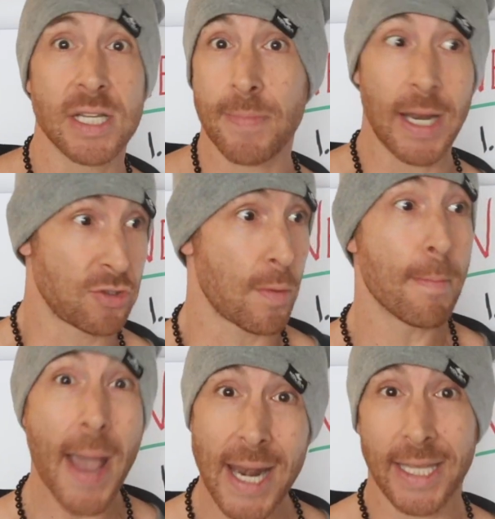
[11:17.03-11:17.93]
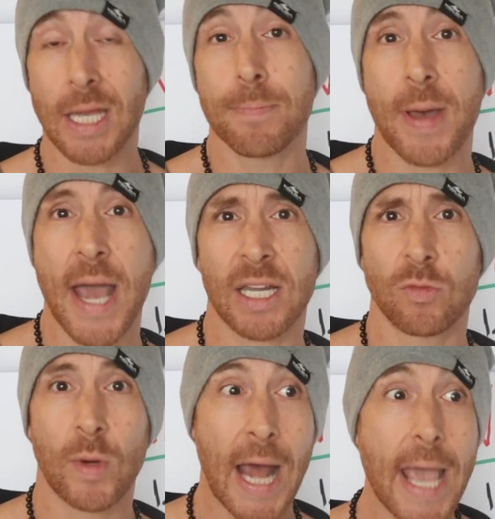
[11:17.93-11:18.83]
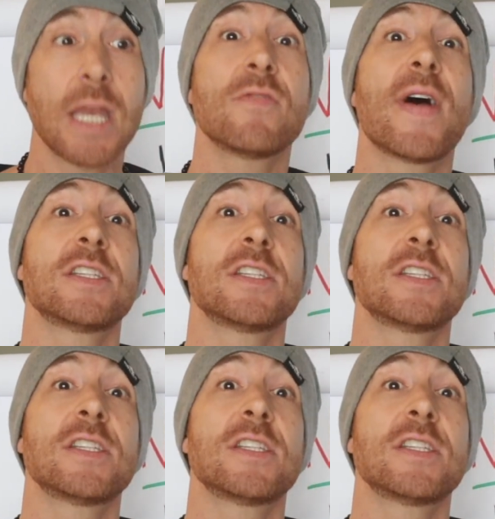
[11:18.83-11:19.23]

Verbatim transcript: has made a dramatic impact is when I